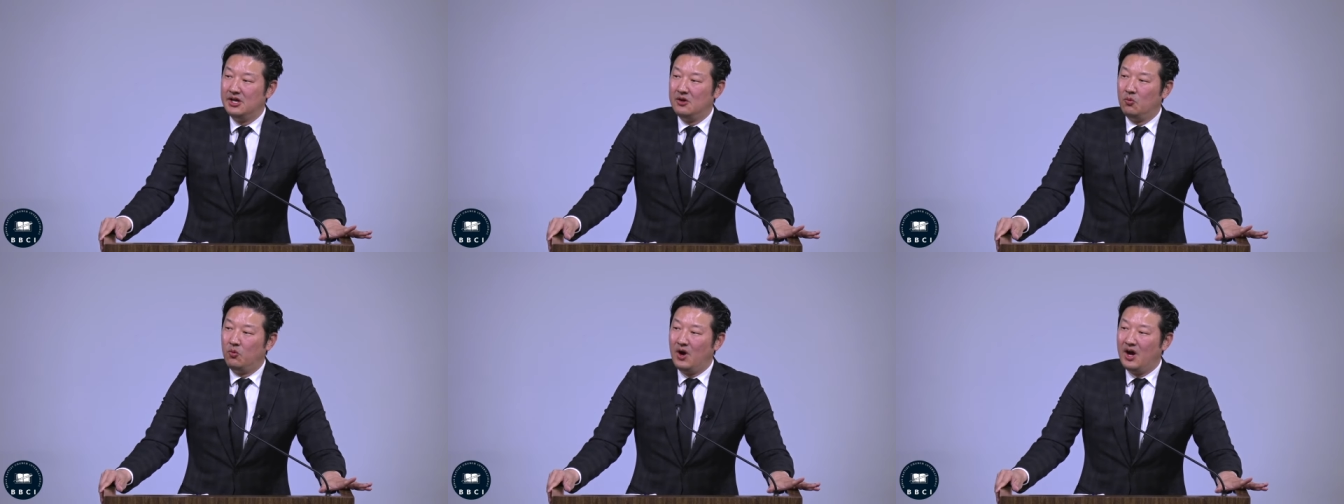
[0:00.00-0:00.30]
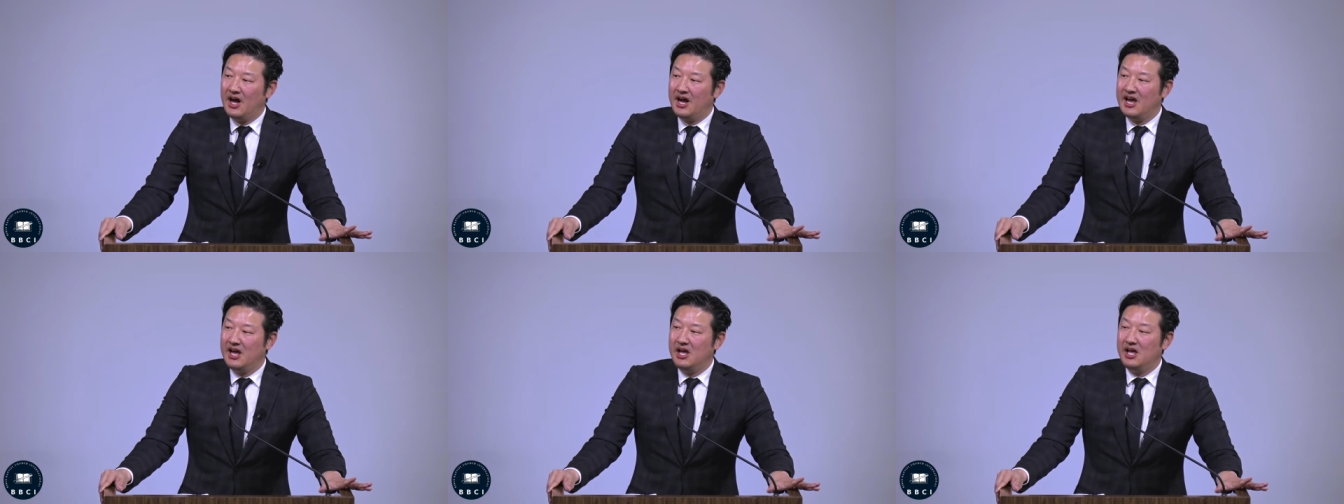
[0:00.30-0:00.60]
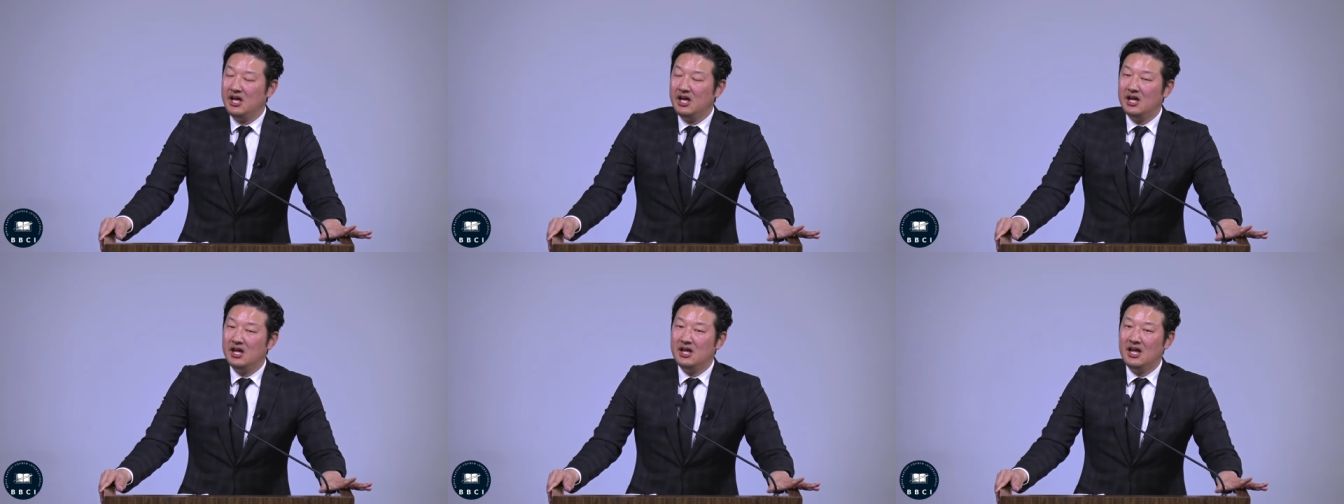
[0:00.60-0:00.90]
Why
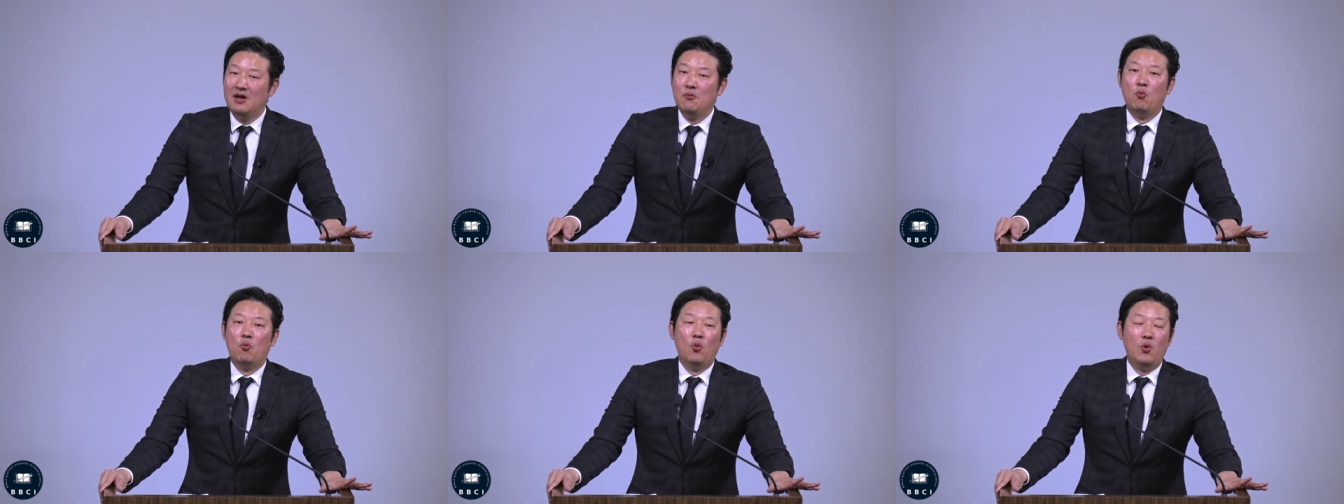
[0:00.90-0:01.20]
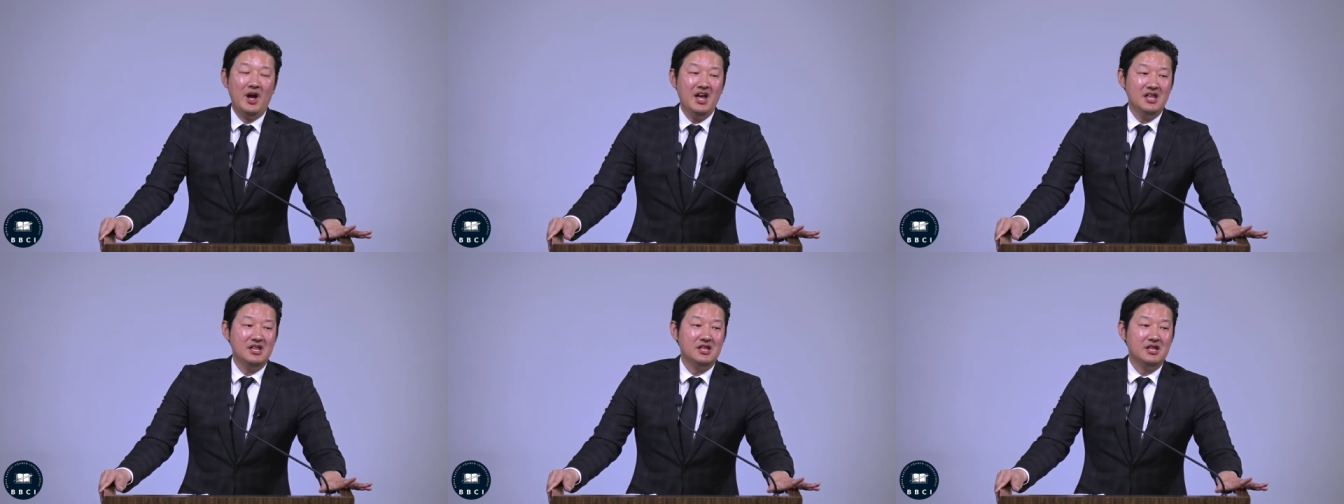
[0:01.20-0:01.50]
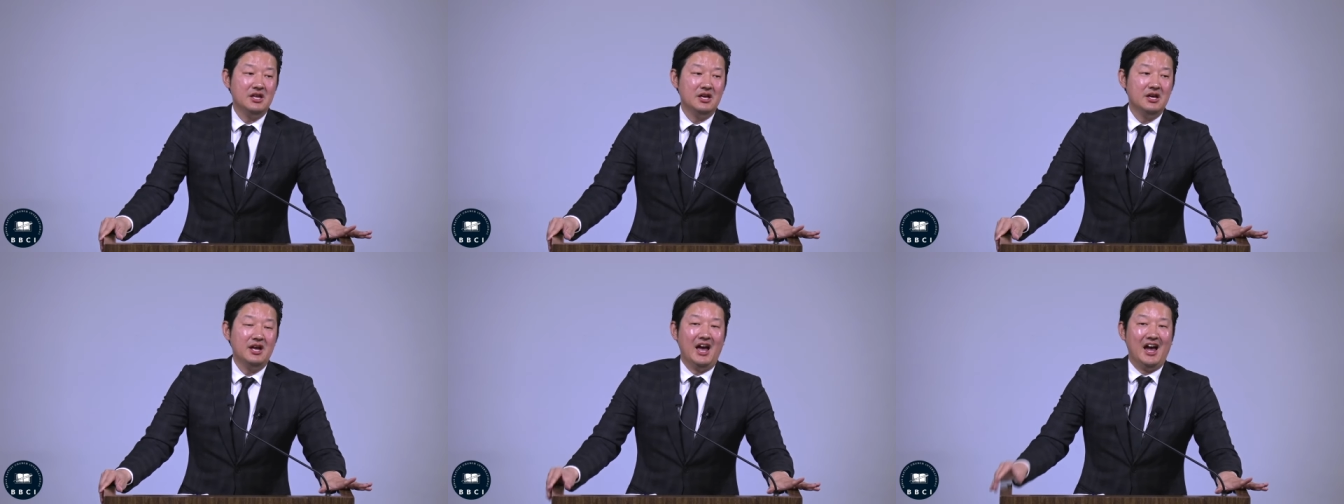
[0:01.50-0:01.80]
and when?
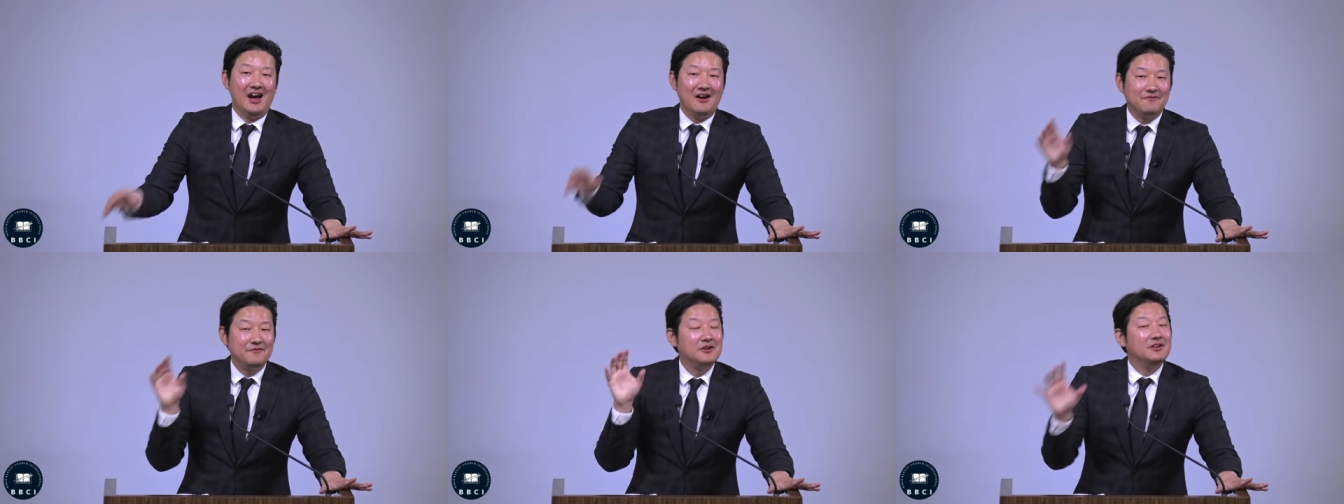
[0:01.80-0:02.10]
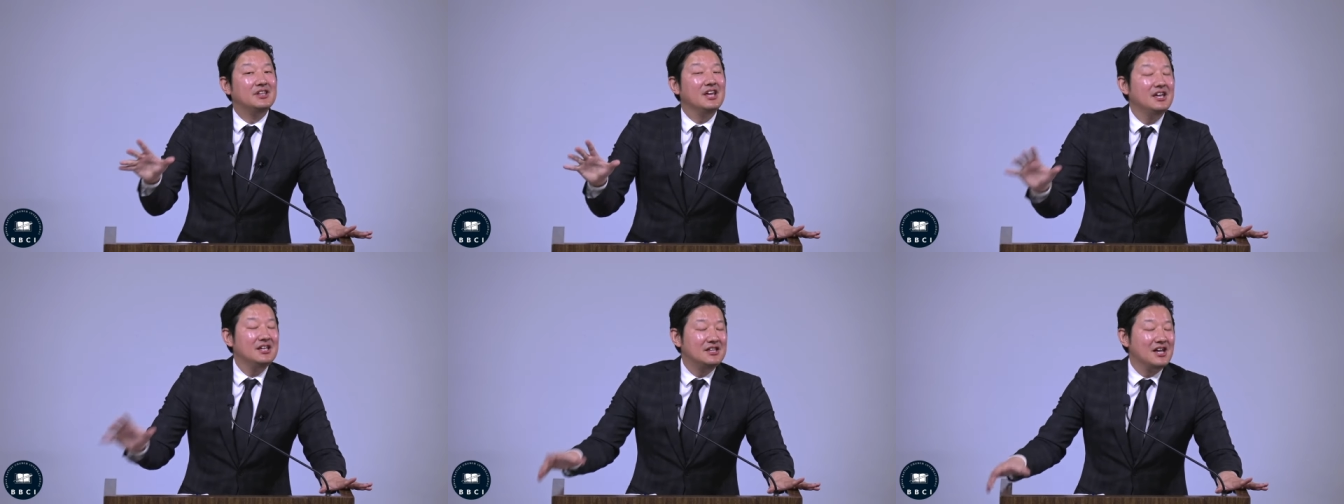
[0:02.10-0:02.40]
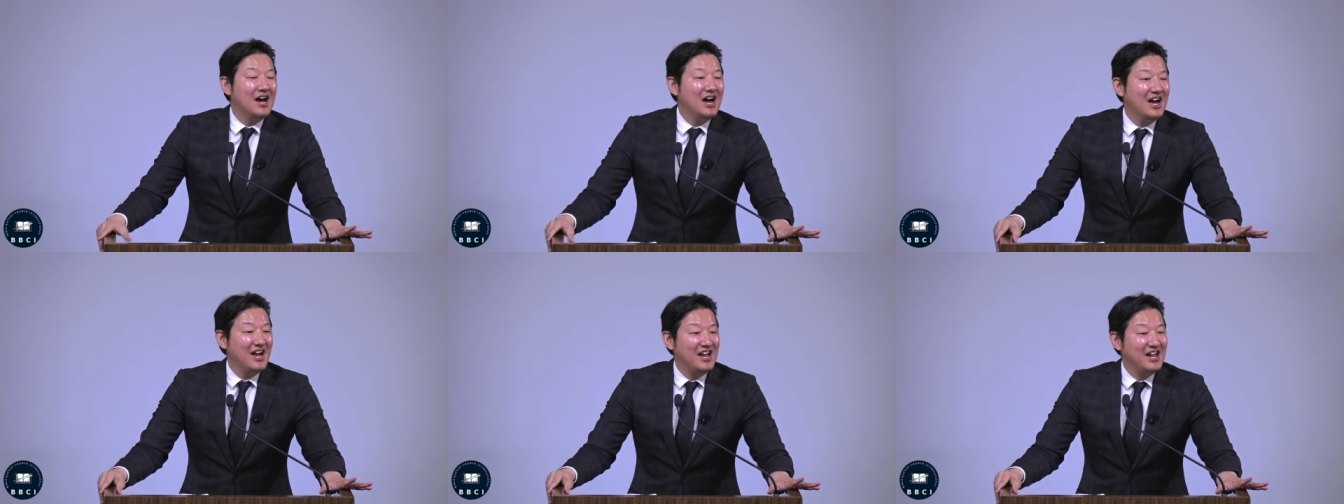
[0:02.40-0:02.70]
After they
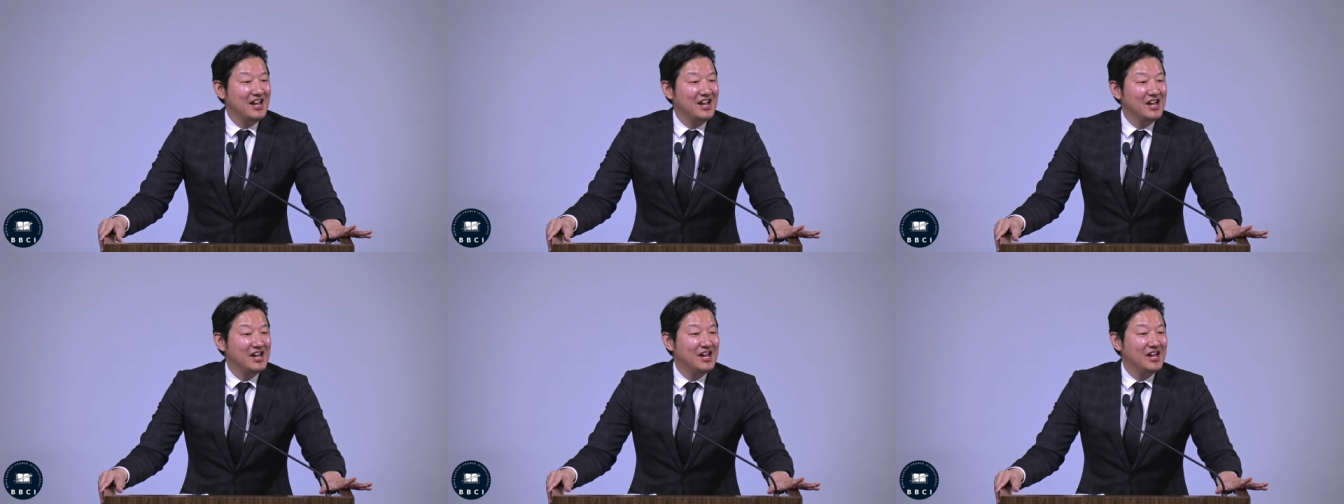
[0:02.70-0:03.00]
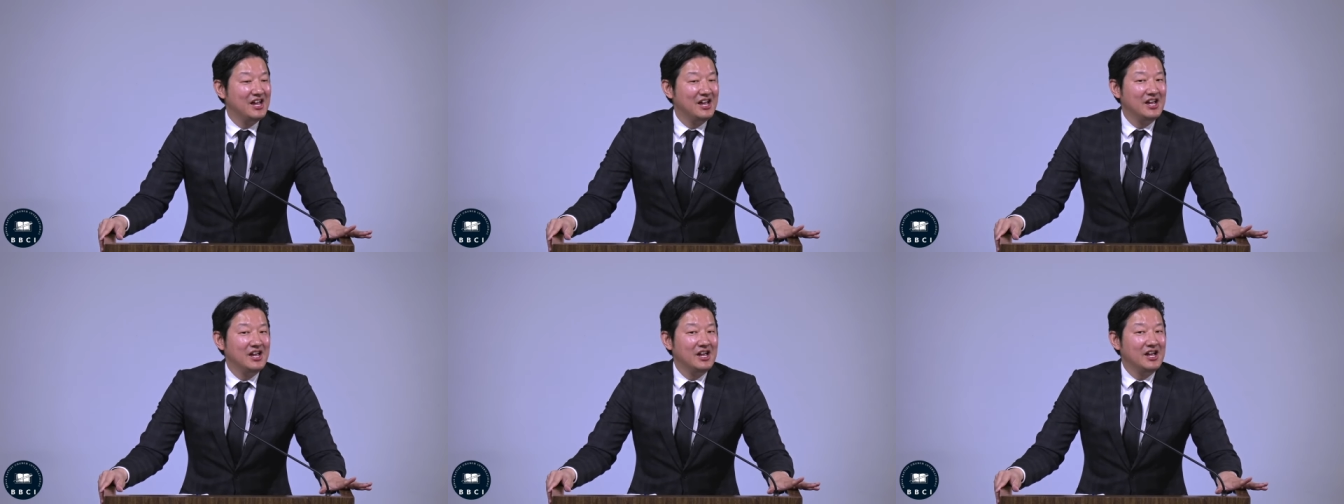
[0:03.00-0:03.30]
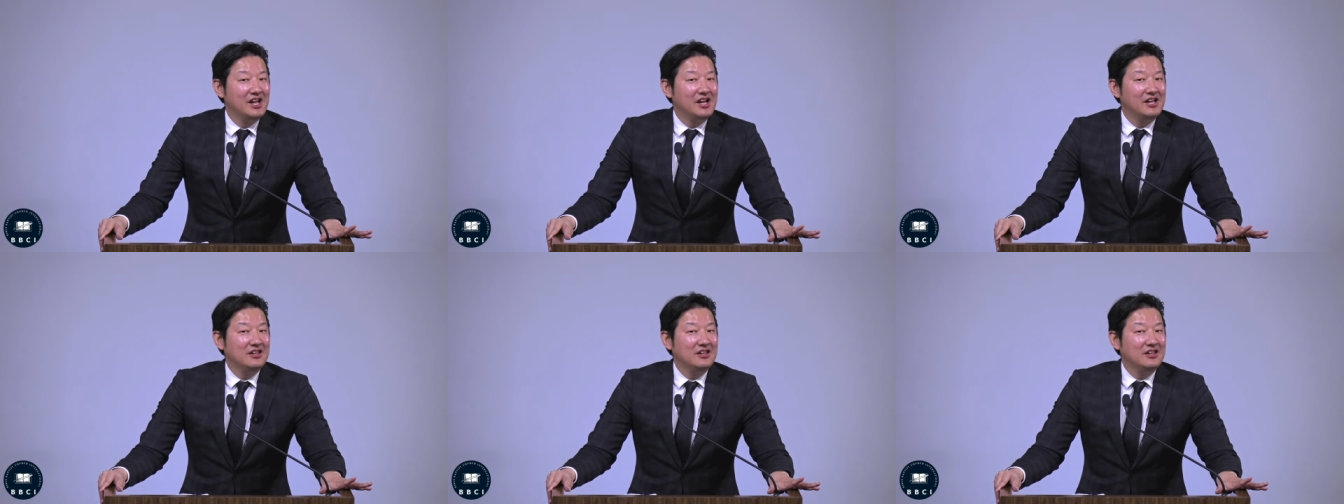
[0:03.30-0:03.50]
die. Amen.